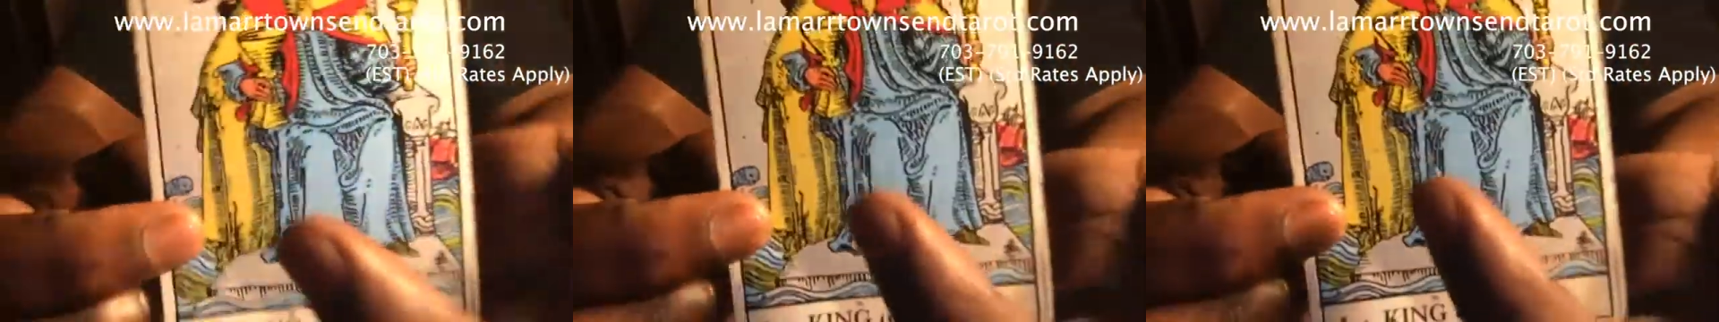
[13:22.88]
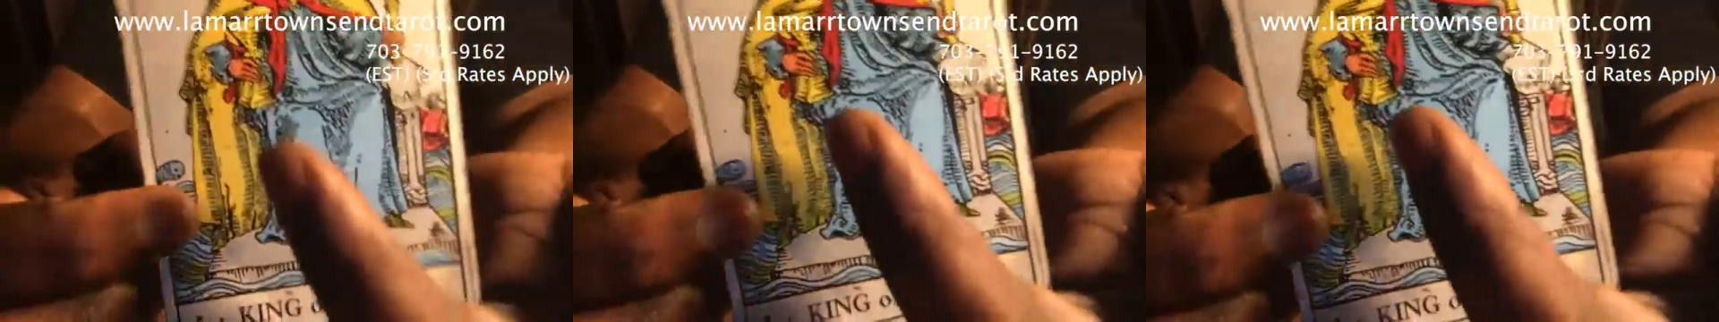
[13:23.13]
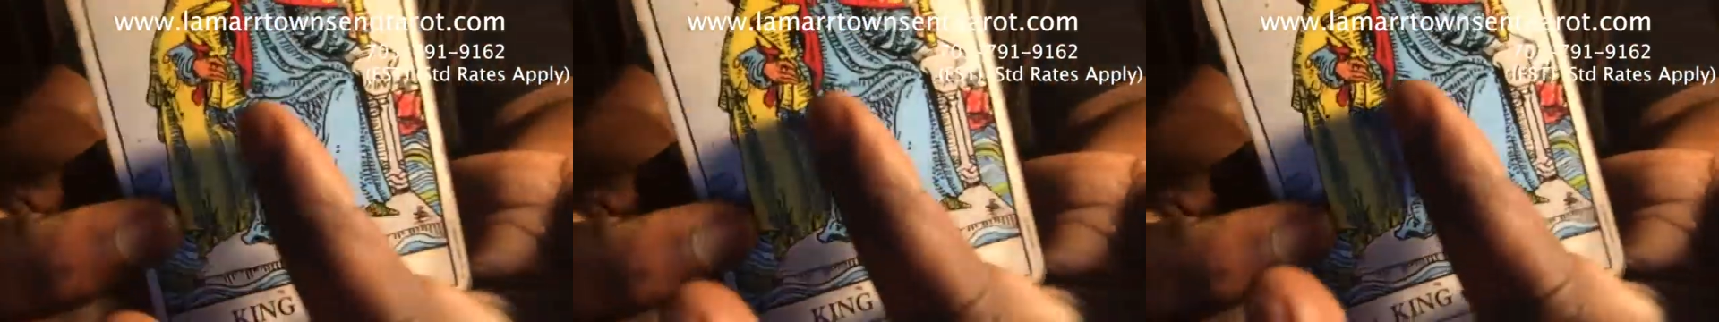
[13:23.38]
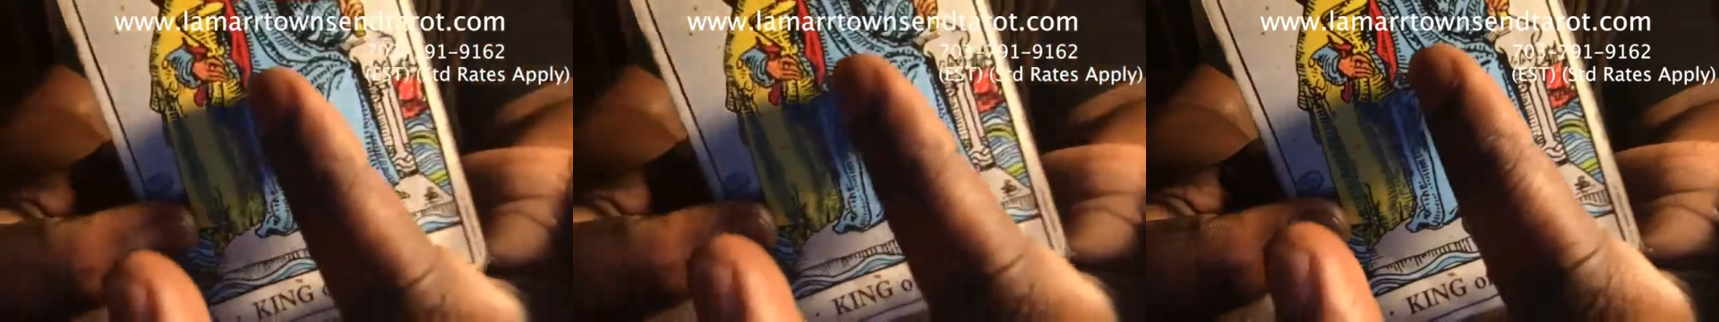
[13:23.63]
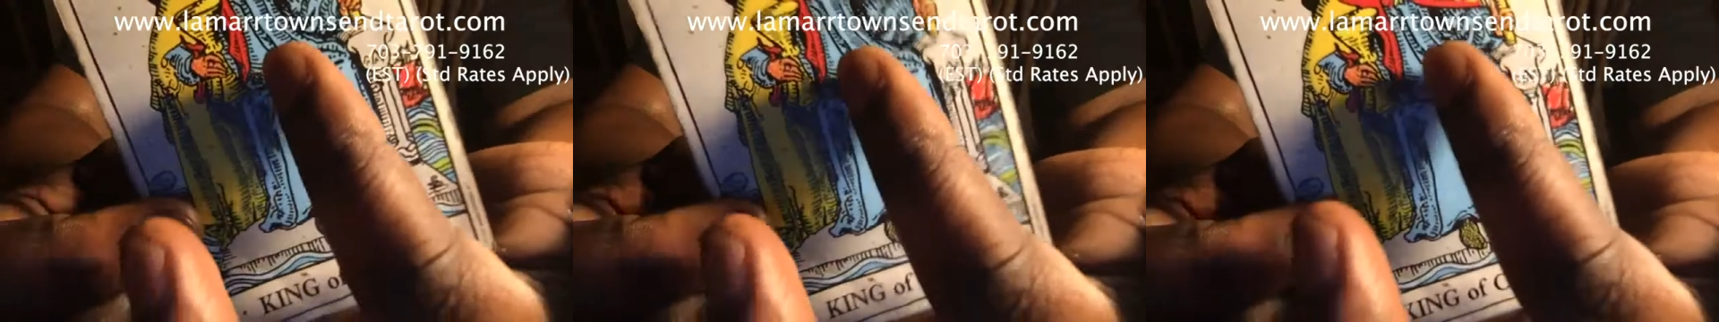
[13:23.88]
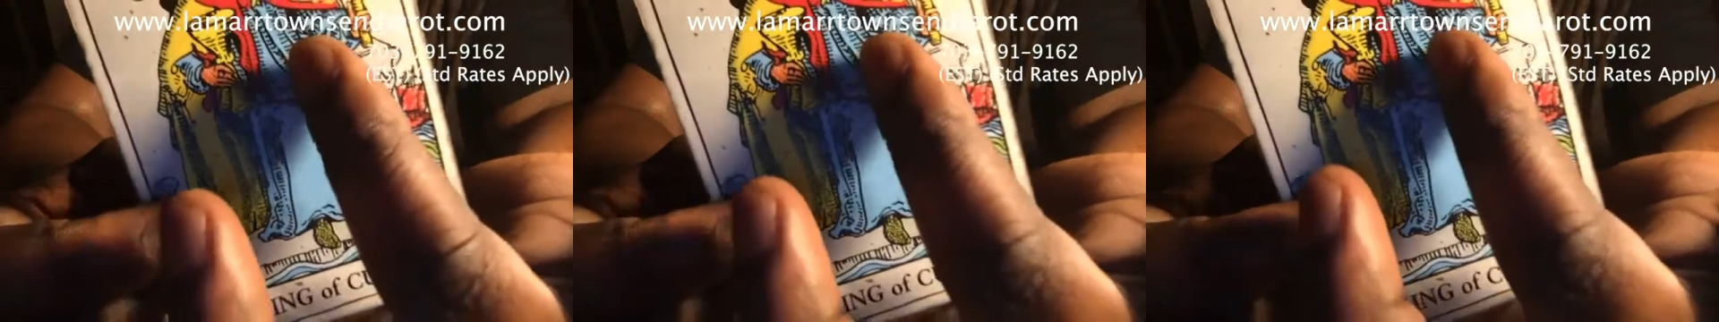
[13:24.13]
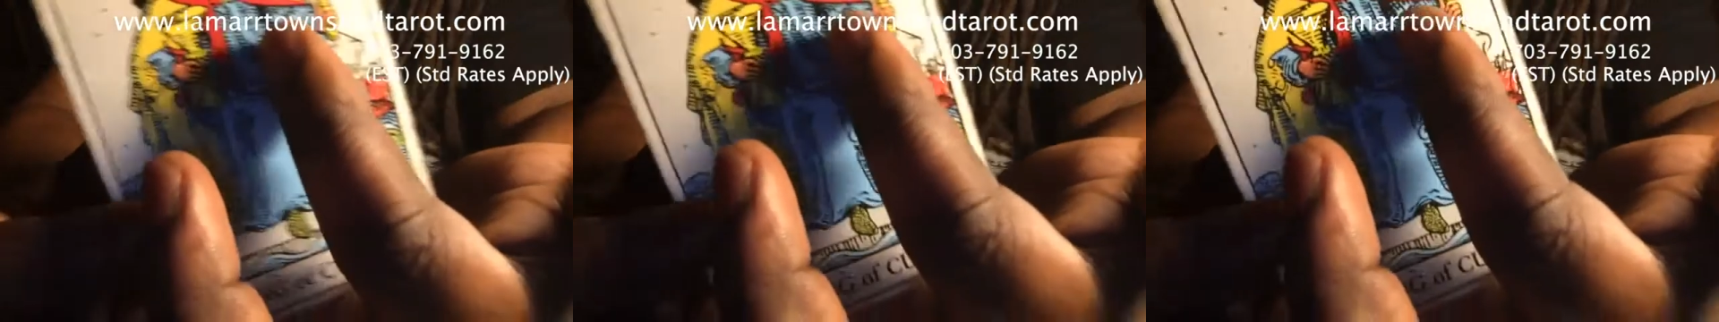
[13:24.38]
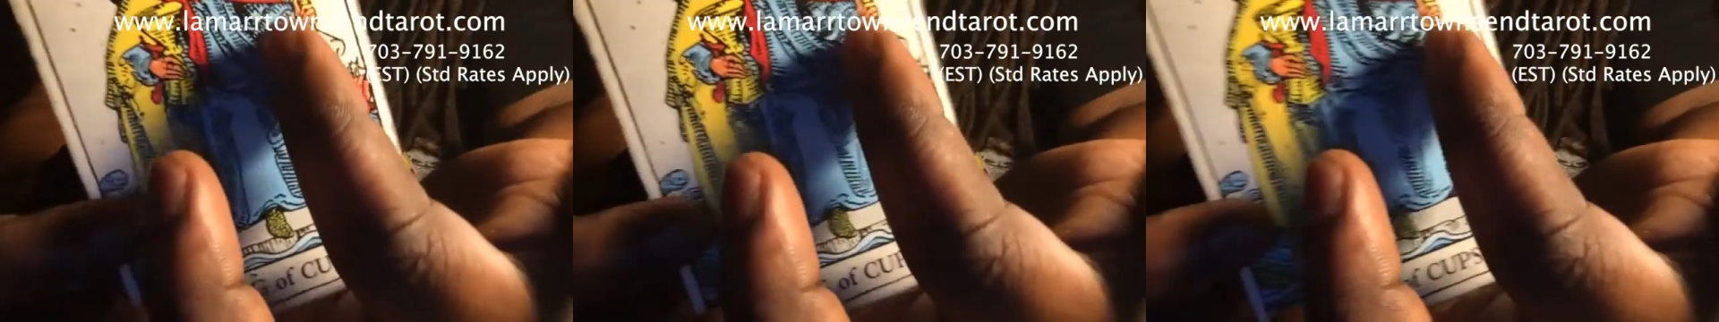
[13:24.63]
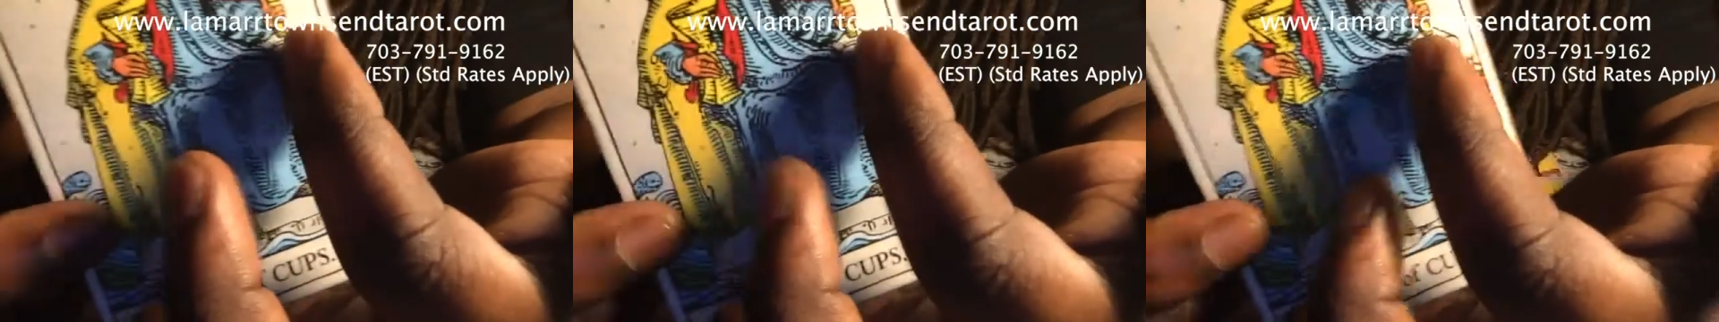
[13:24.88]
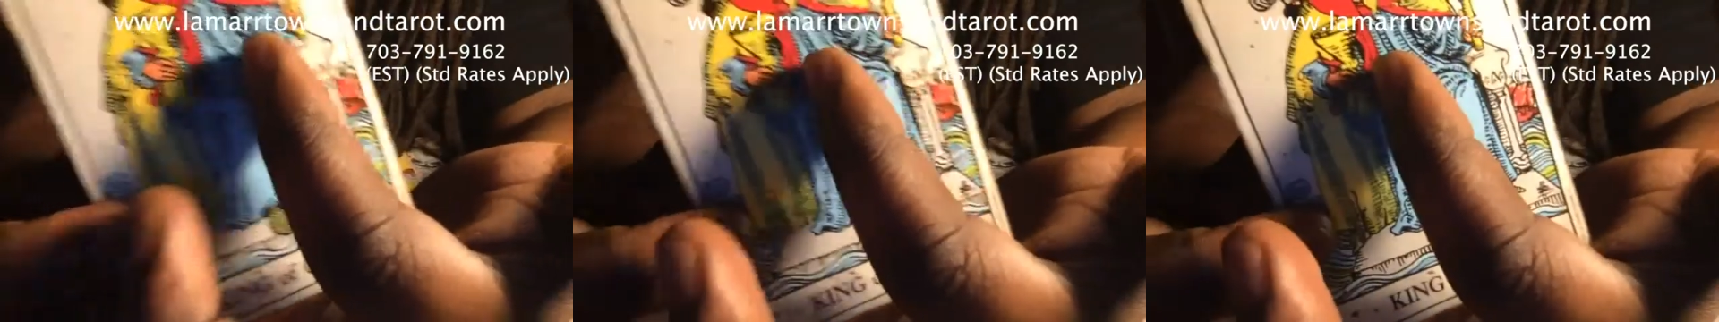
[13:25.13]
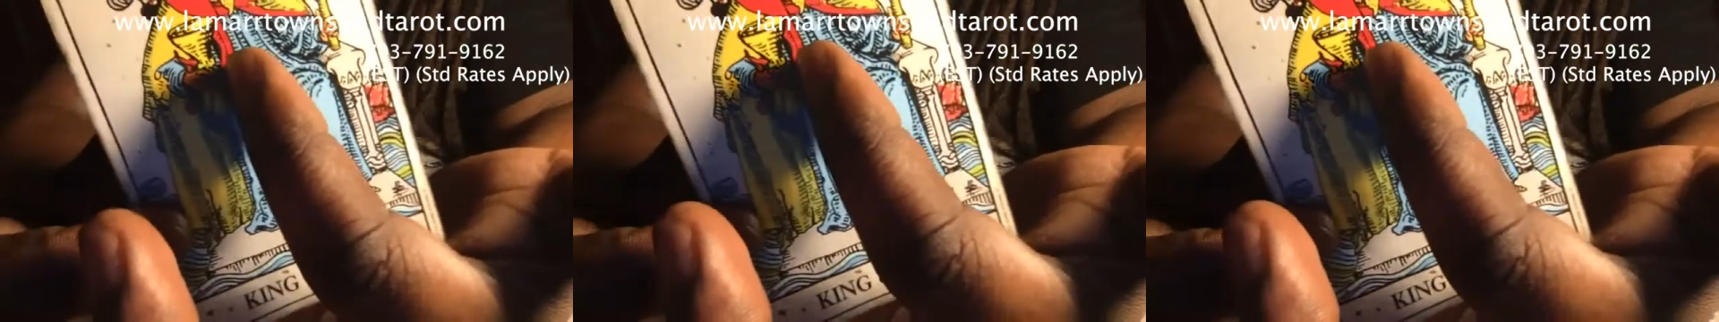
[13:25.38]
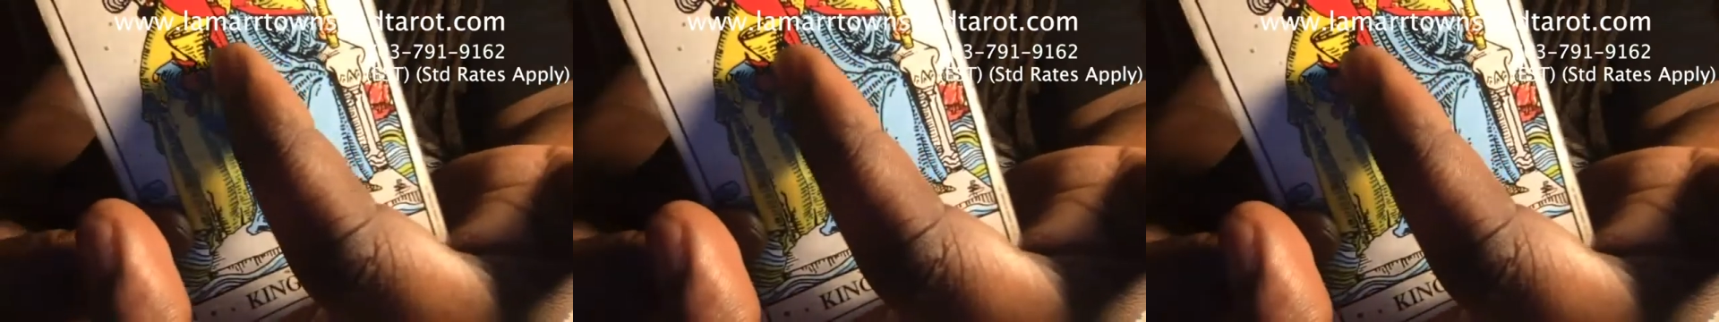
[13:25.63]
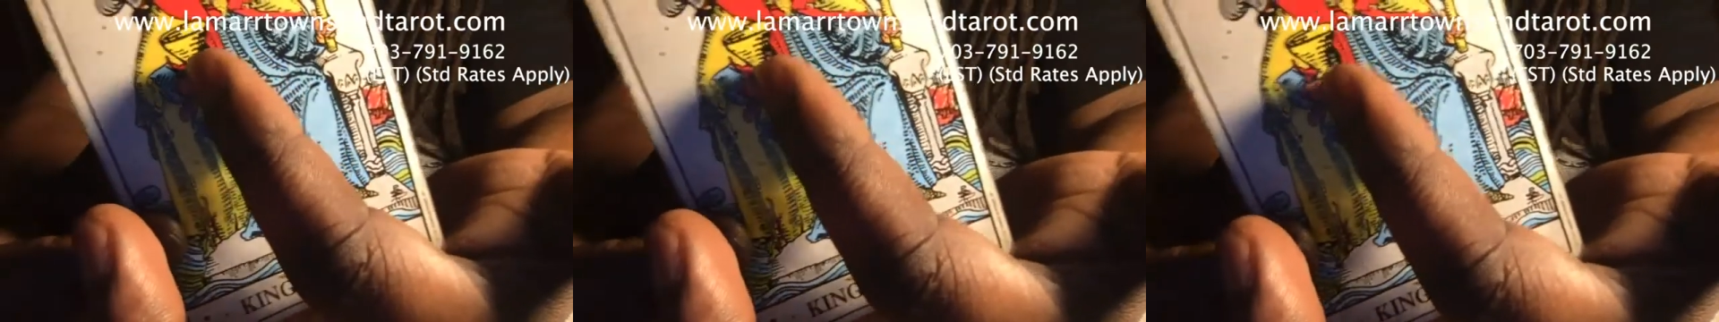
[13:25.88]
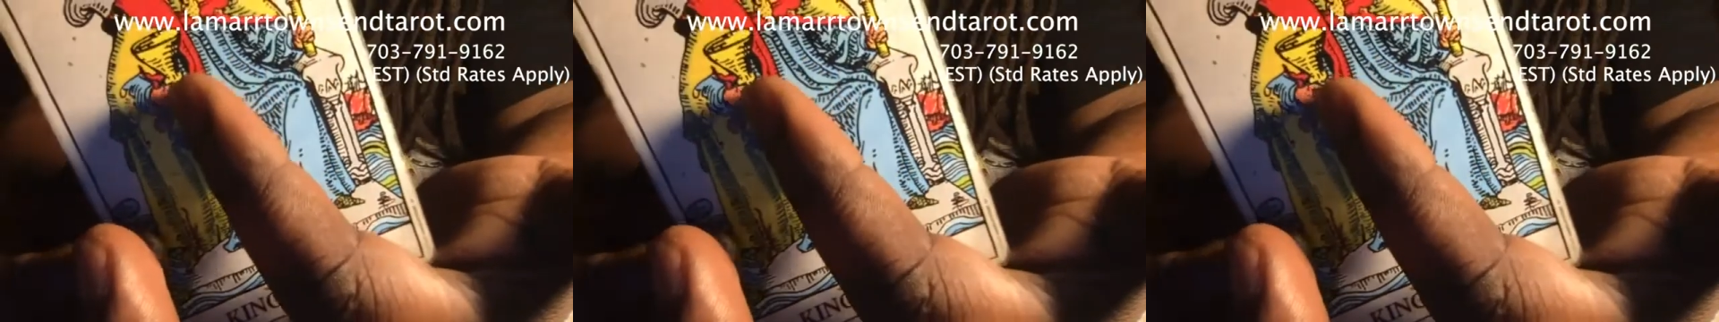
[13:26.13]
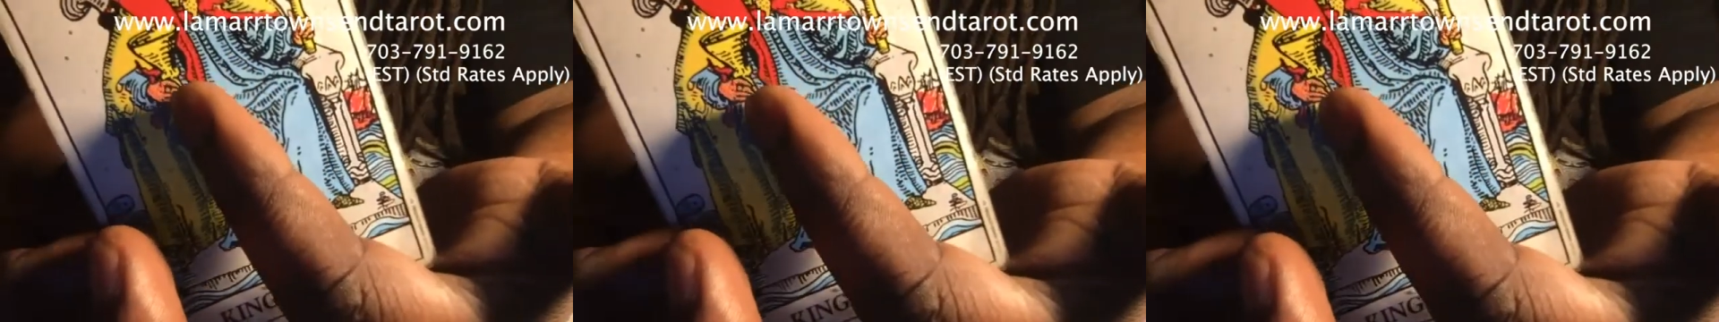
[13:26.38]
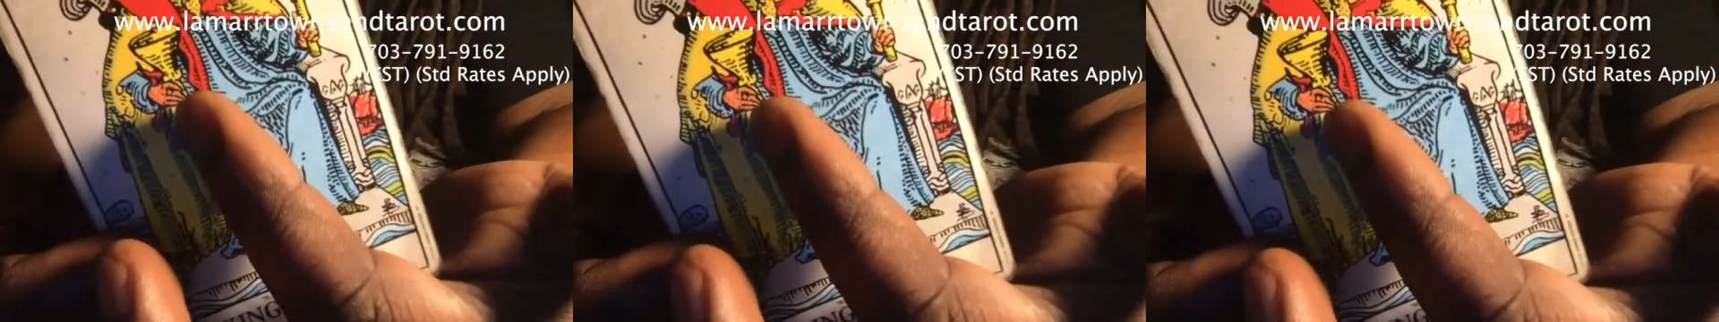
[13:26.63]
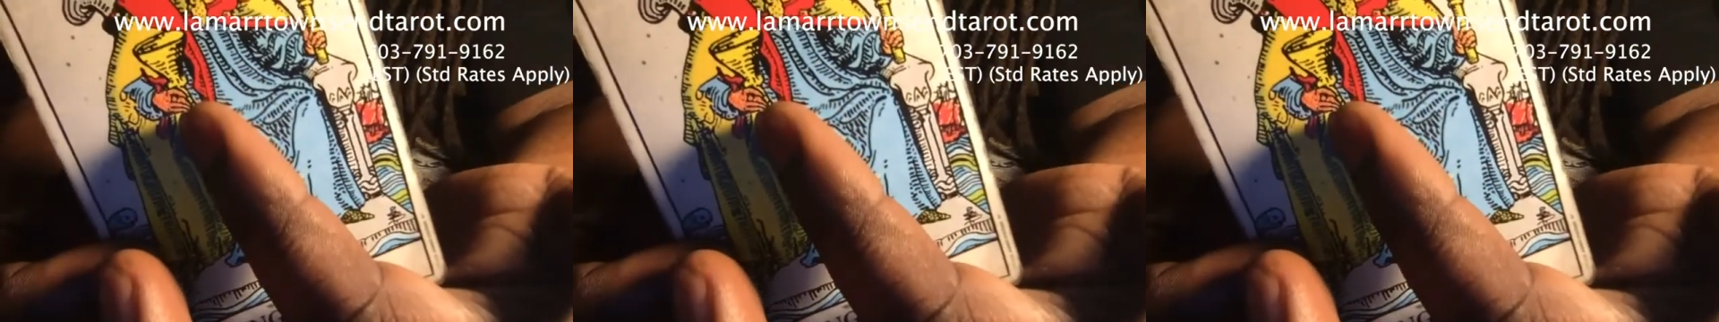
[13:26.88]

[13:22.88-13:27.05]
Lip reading: No face is visible, so there are no lips to read.